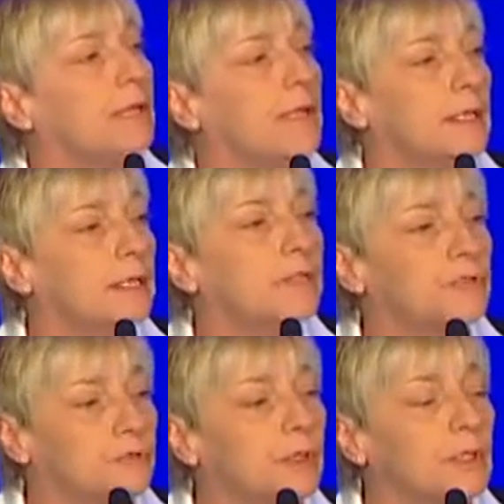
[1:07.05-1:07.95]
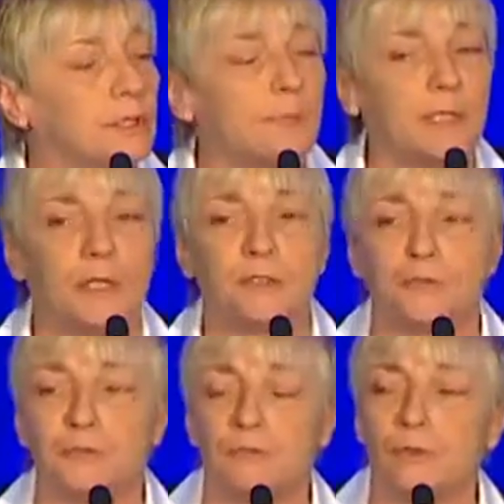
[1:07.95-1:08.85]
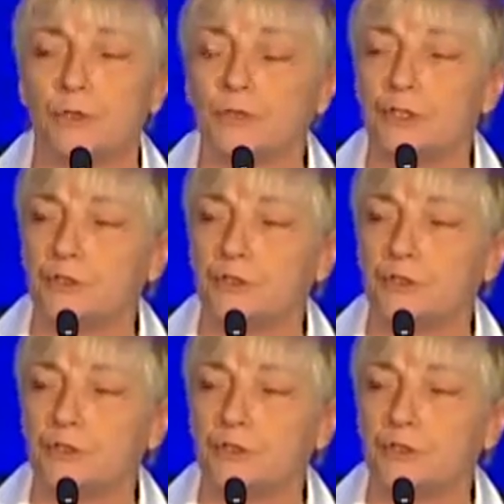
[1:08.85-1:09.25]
that it is strictly because of the diversity